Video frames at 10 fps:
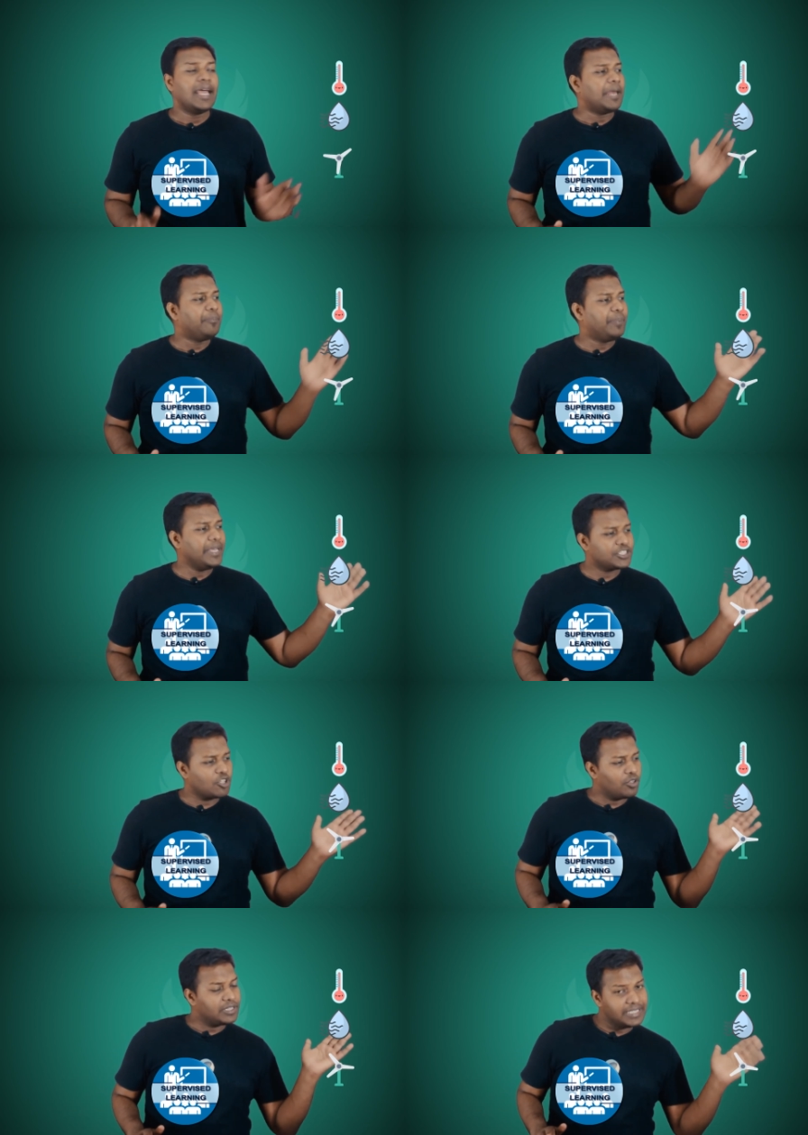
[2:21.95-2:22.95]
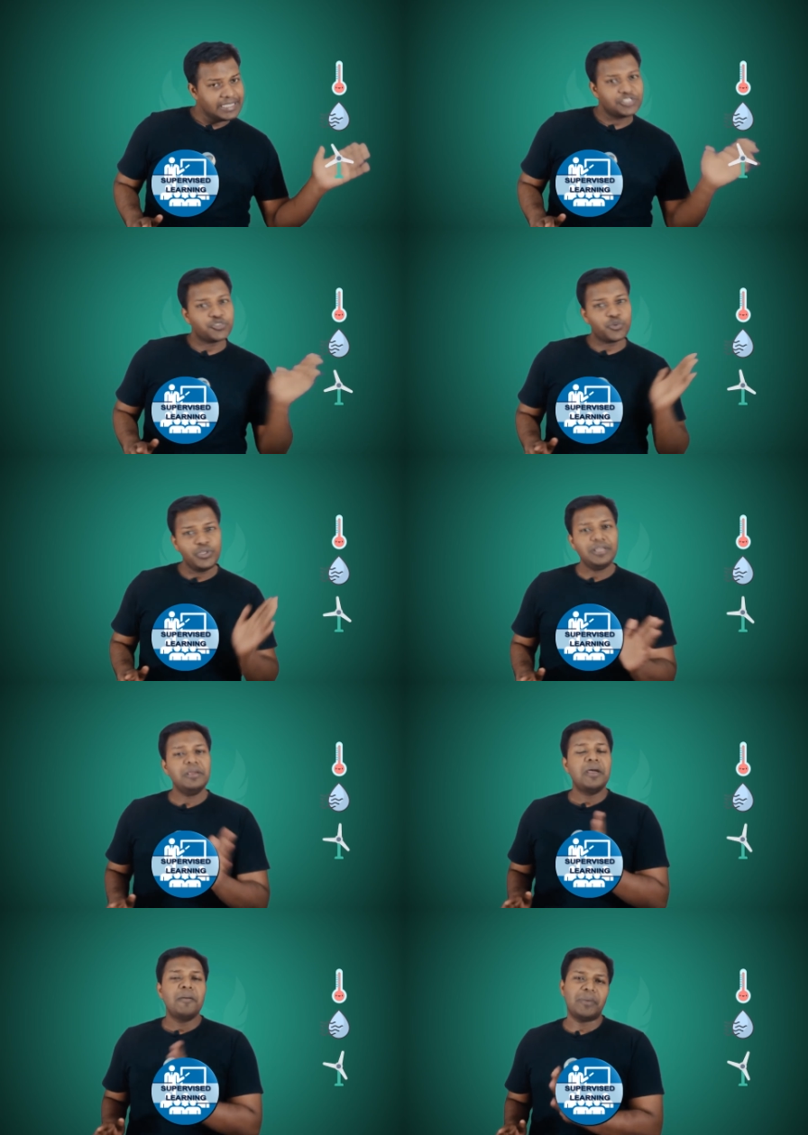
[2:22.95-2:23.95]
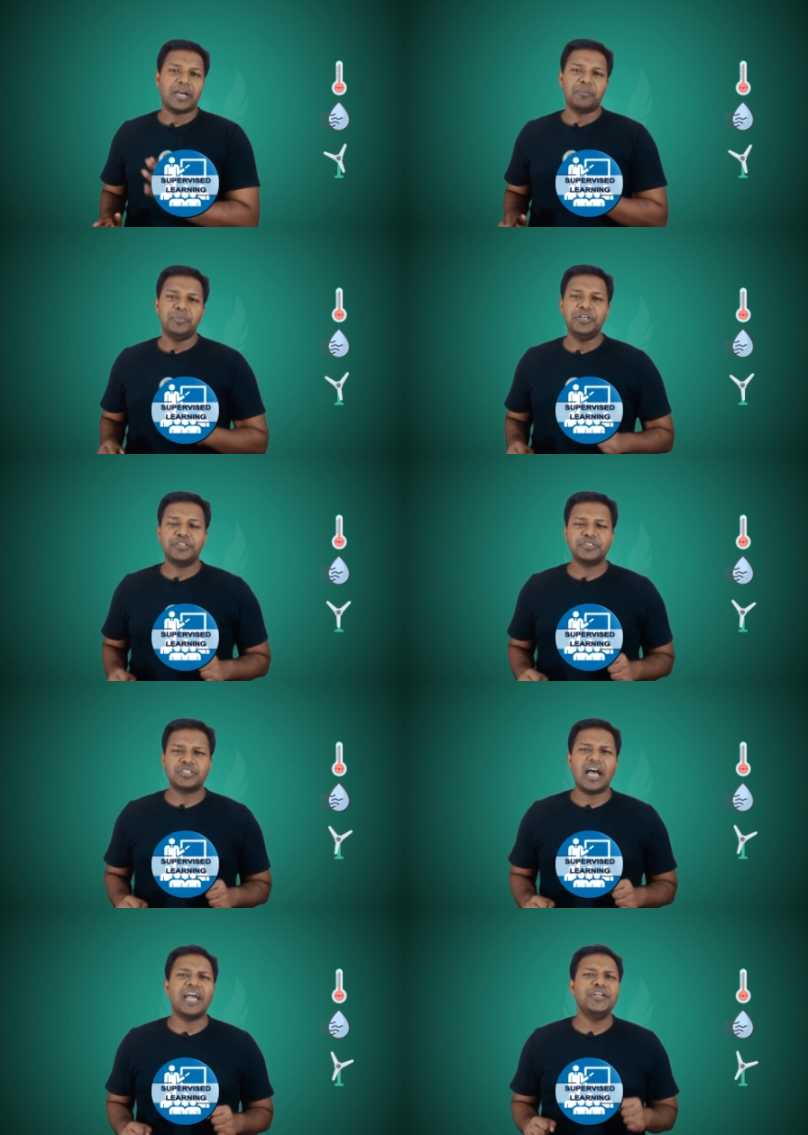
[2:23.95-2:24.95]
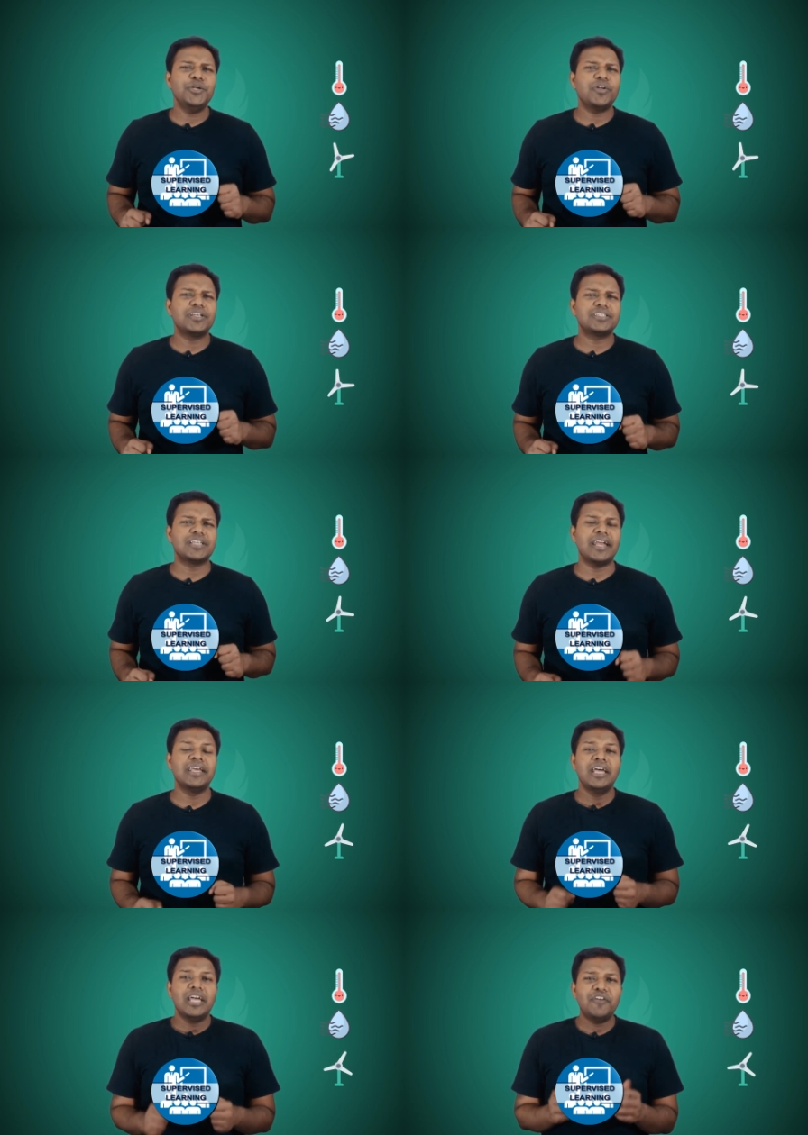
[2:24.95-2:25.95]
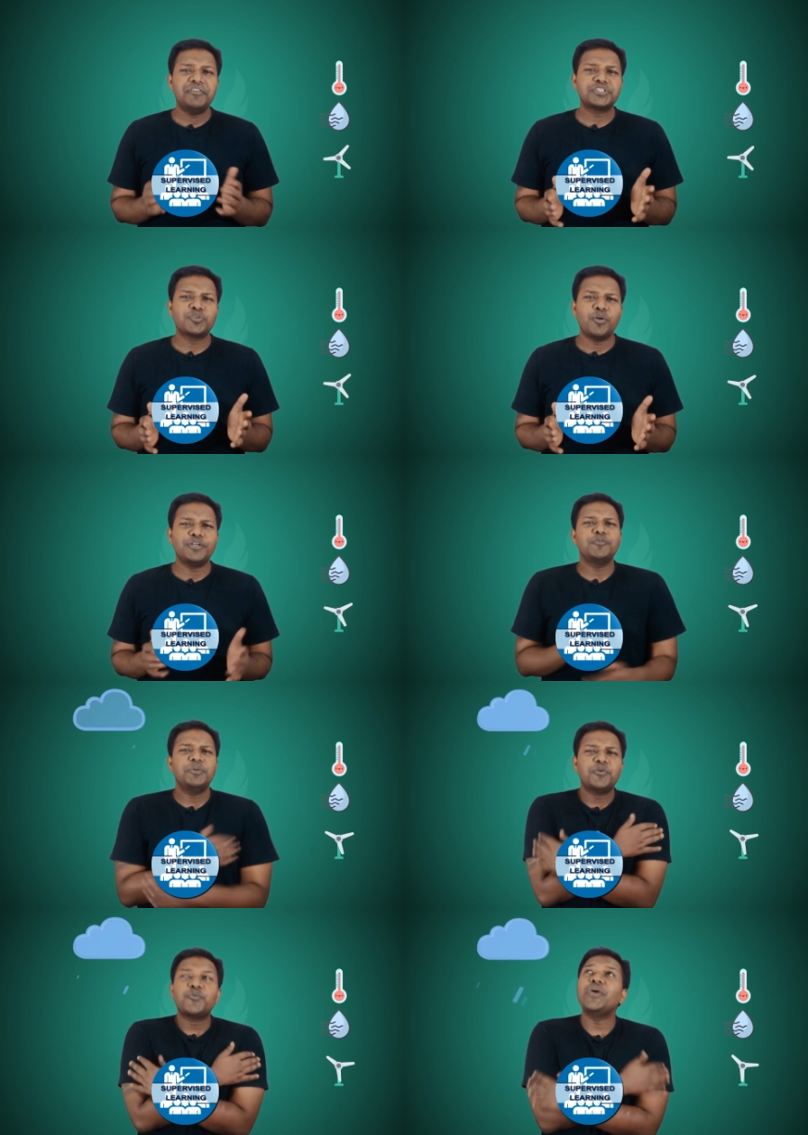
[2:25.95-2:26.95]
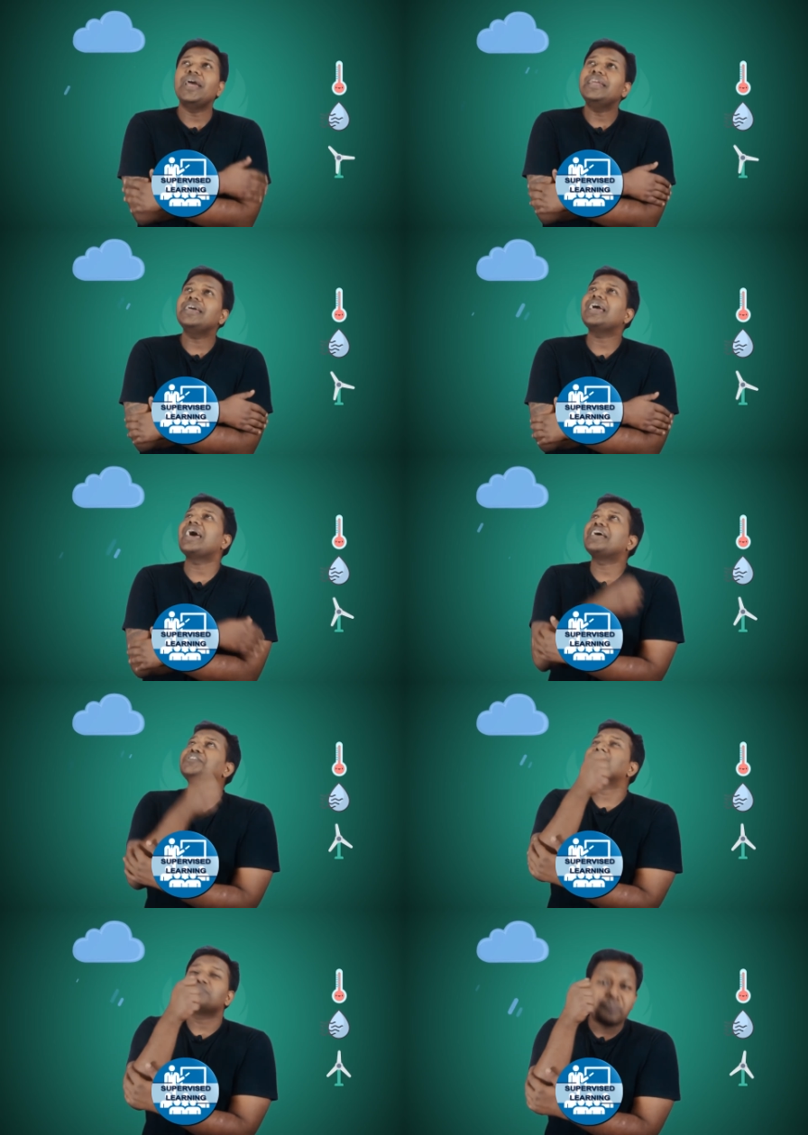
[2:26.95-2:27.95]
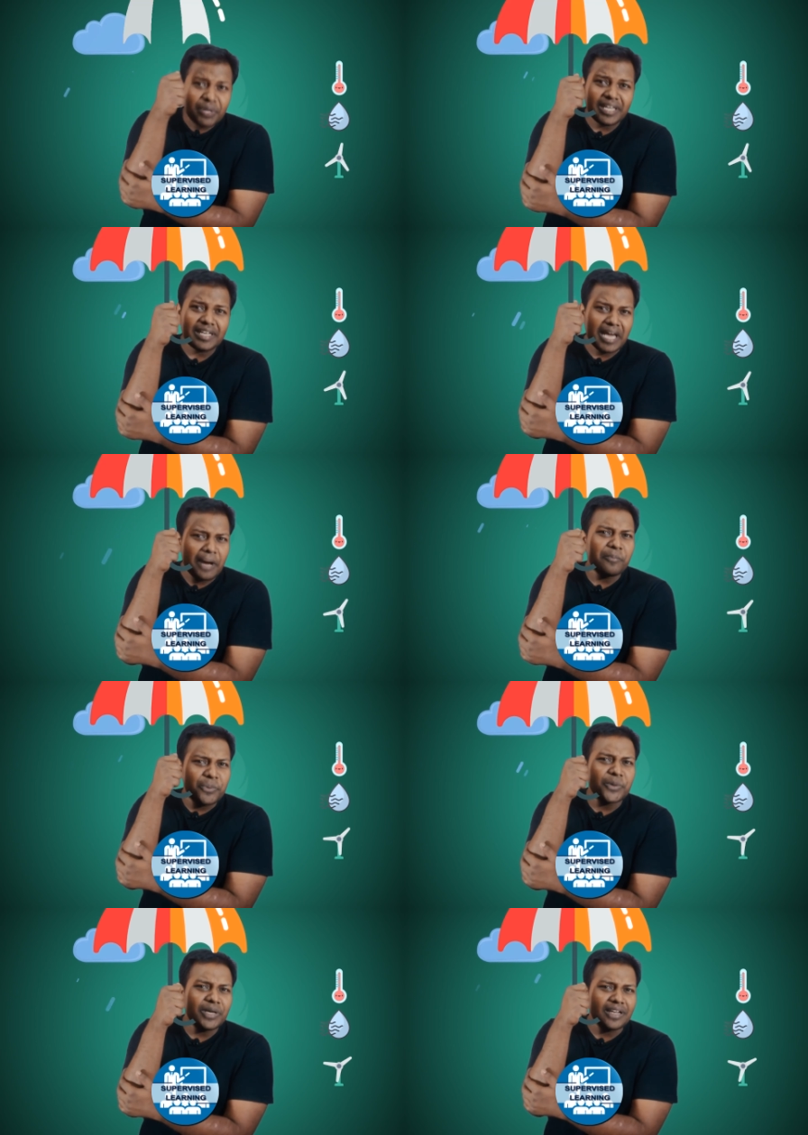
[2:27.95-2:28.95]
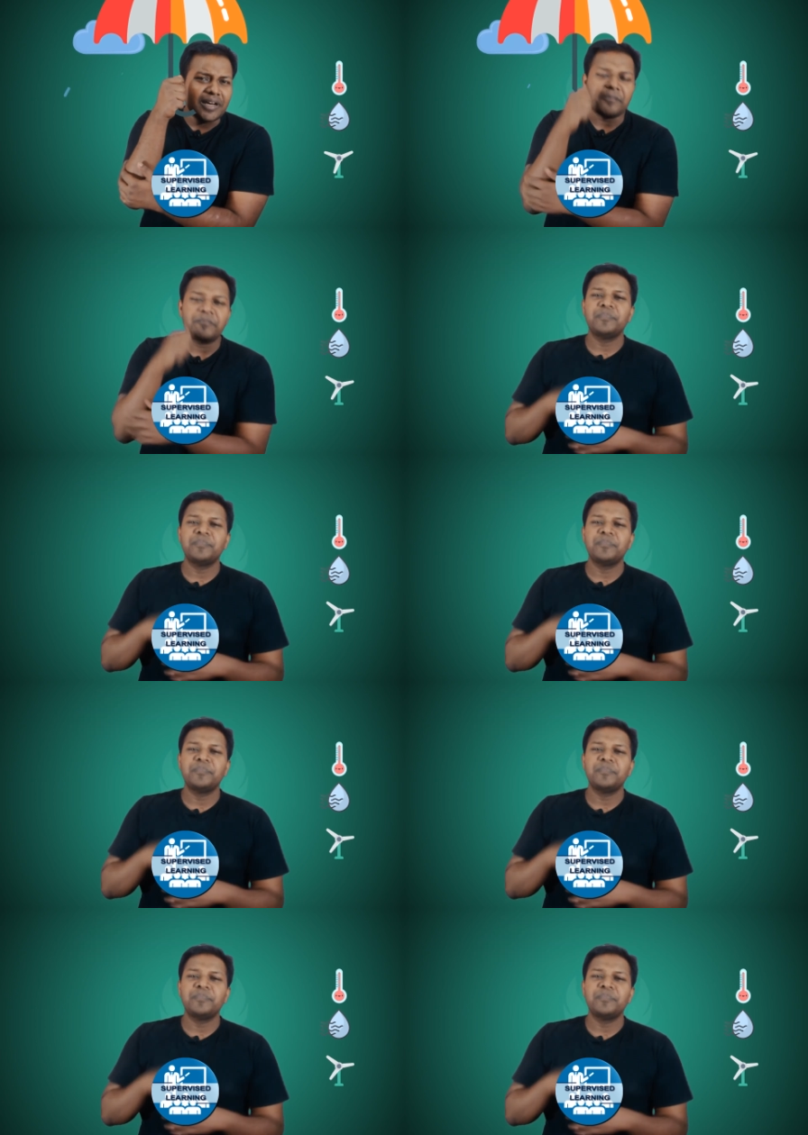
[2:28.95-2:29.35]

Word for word: and based on these three parameters I need to understand if it's going to be raining and I should bring an umbrella.